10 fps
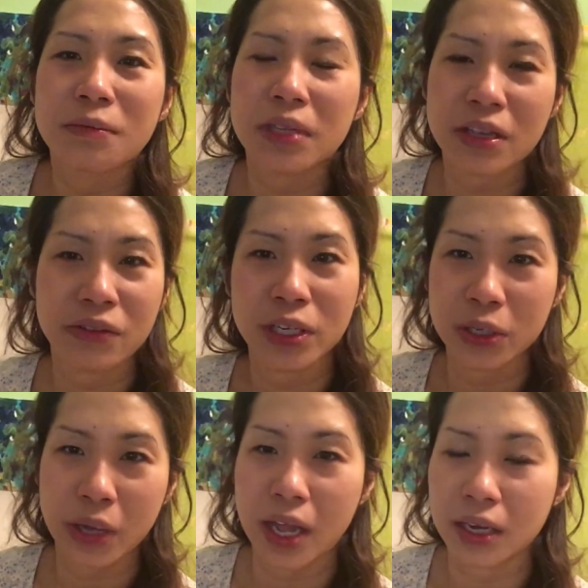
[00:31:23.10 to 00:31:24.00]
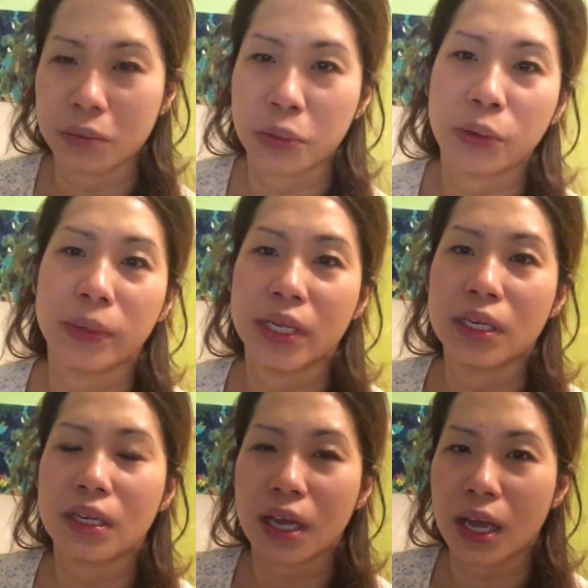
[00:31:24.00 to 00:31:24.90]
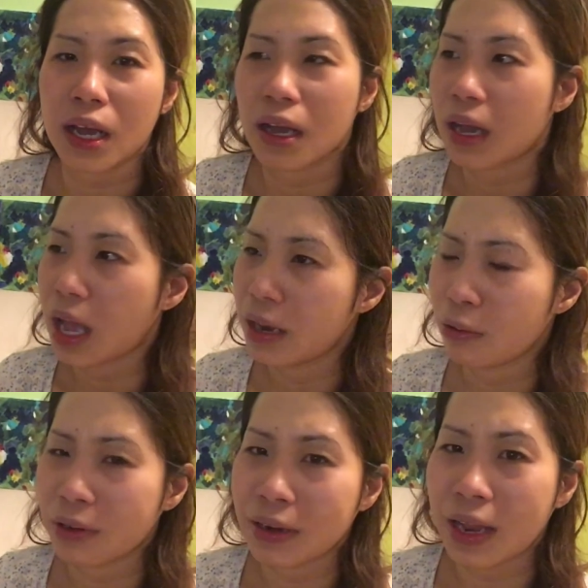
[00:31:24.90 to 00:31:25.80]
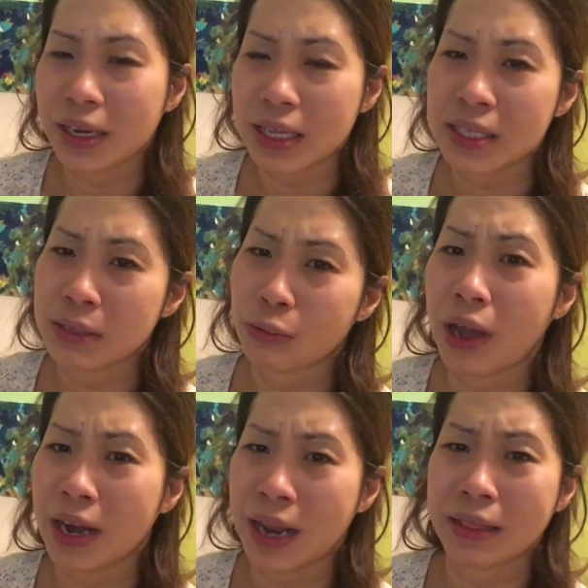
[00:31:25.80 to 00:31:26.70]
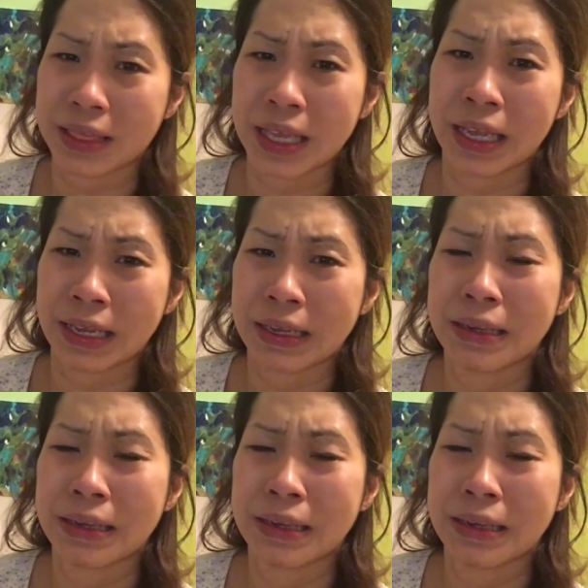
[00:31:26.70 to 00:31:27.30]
even though at the moment, I that's what I think.